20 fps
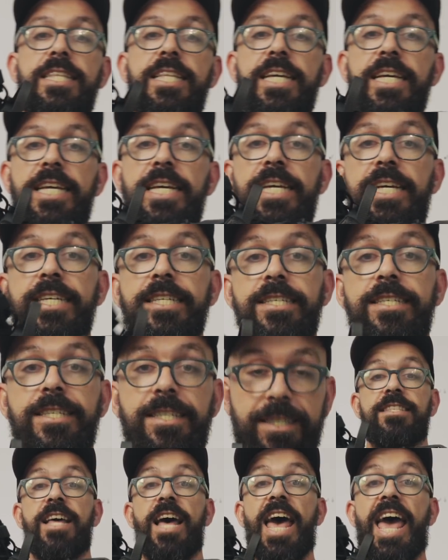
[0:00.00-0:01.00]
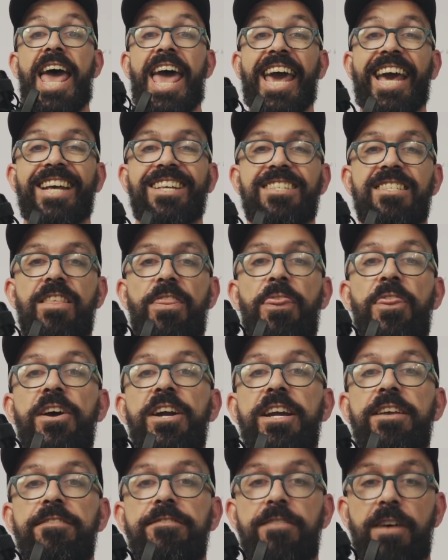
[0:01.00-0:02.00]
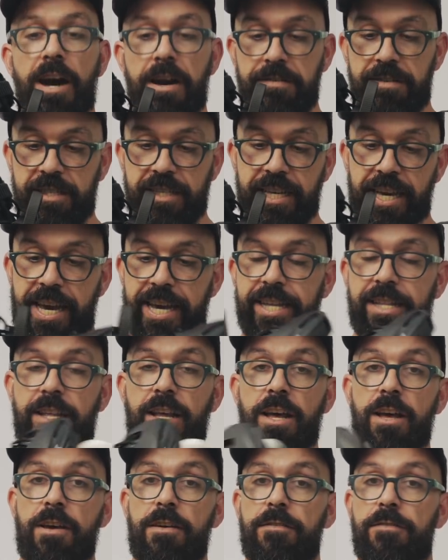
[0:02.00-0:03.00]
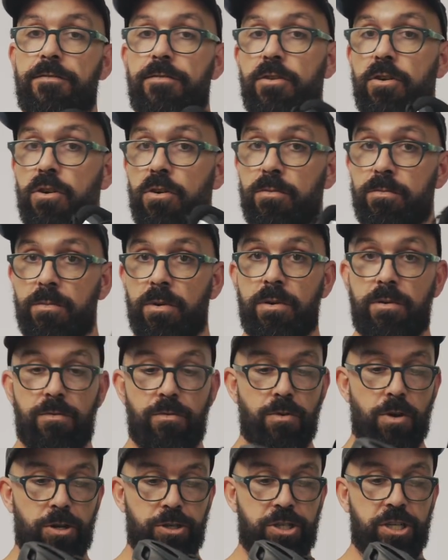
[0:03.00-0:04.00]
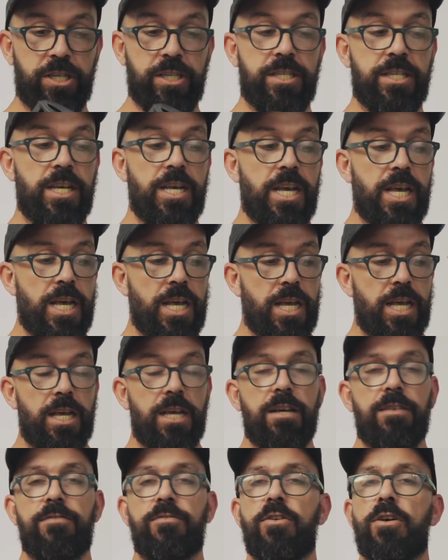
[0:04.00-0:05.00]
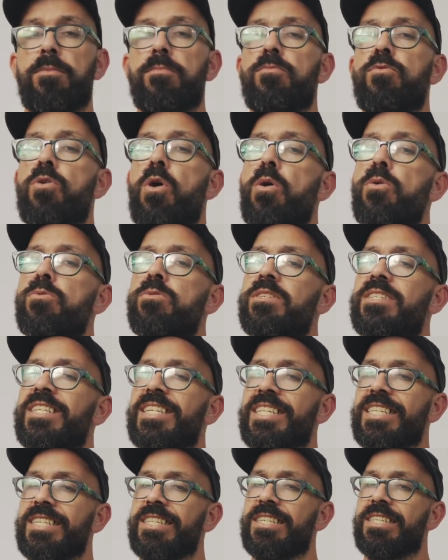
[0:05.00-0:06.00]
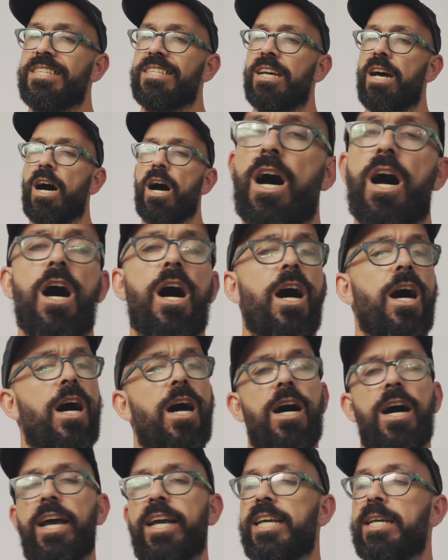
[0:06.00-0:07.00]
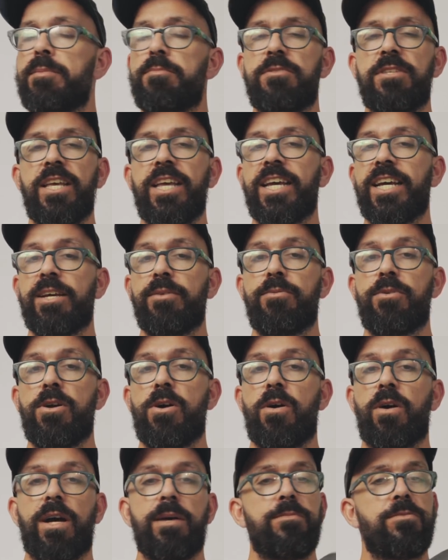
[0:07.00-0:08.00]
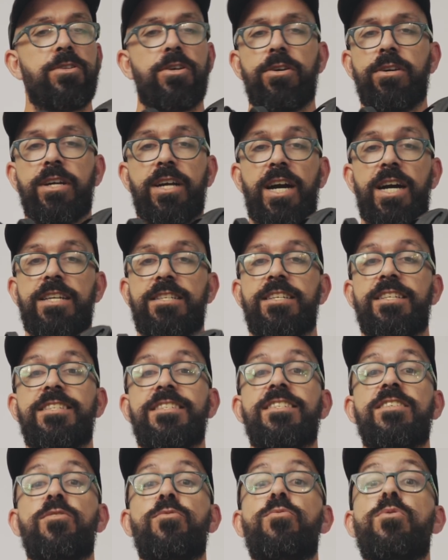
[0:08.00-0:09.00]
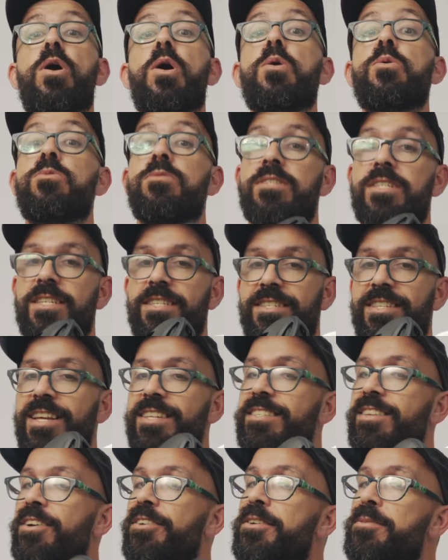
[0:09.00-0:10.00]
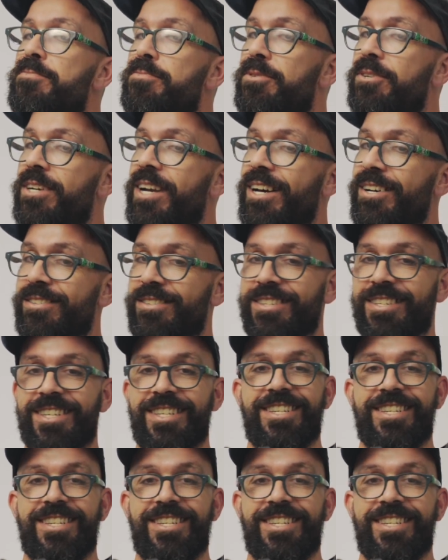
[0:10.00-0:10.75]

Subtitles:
the X35 skate from Roces, from Roces. I keep saying it wrong, I'm sorry guys, it's Roces, that's how you pronounce